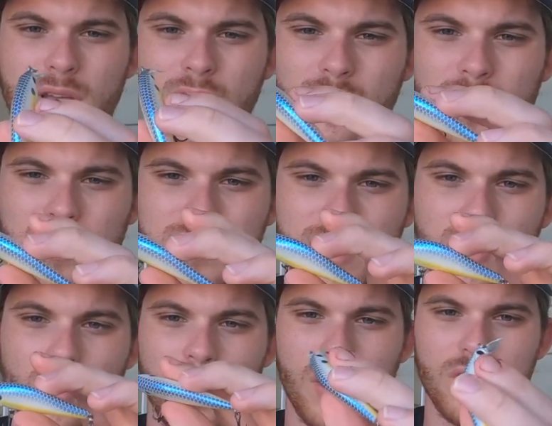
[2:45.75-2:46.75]
I don't think it's like a
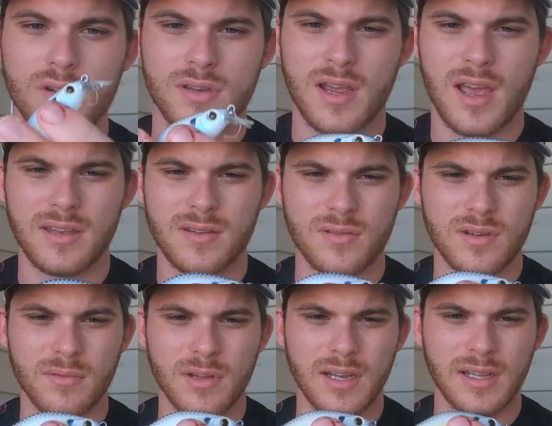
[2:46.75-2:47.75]
100 size or
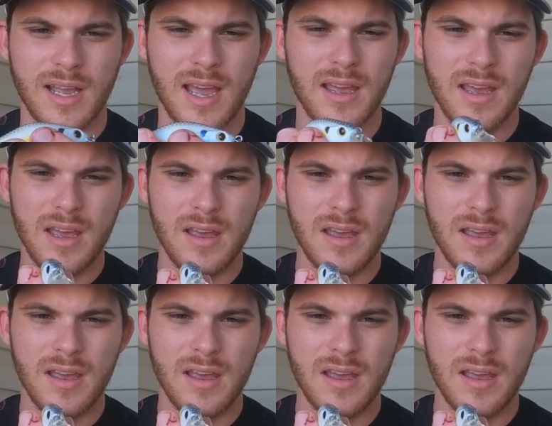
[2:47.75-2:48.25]
something like that.